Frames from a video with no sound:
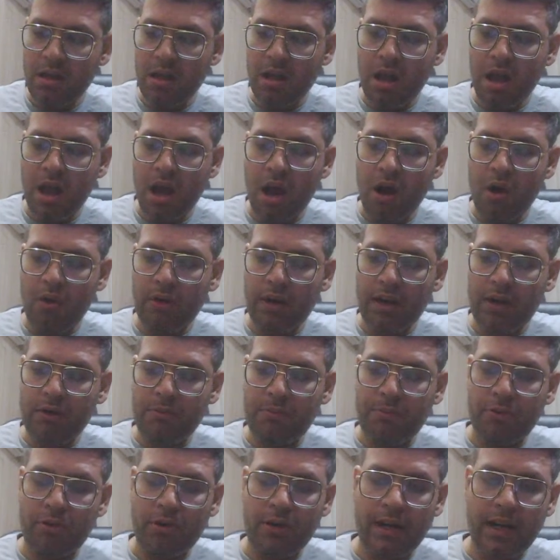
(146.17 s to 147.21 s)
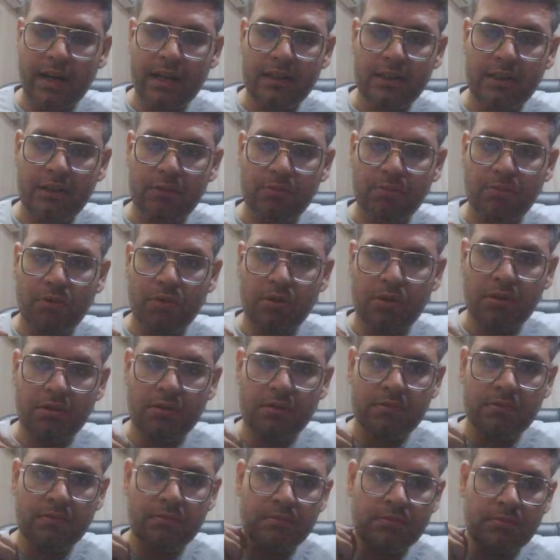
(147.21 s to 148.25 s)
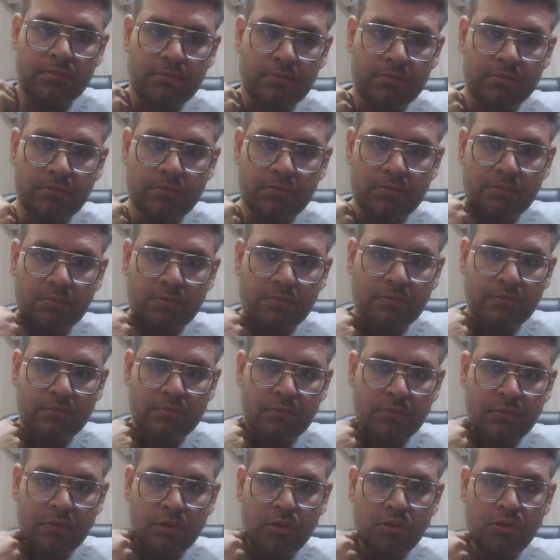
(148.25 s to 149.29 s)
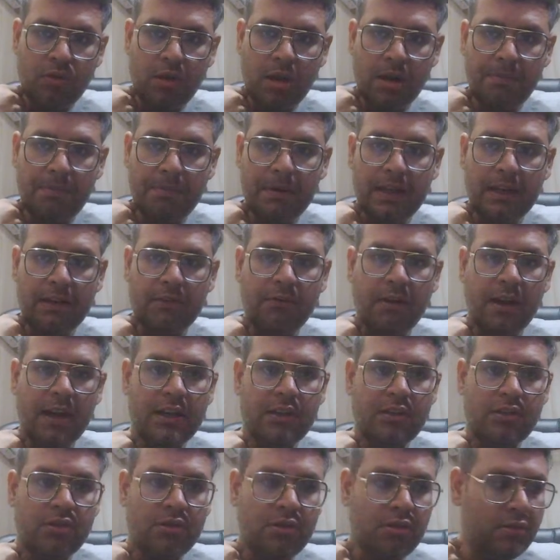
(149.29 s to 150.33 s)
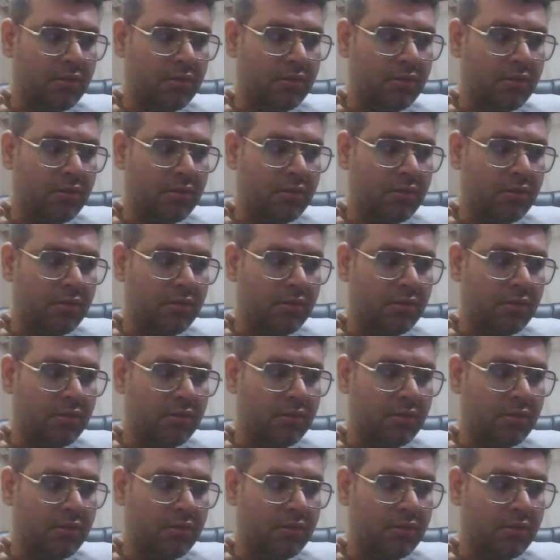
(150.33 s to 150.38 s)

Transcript: How can you protect this pawn? You are playing white.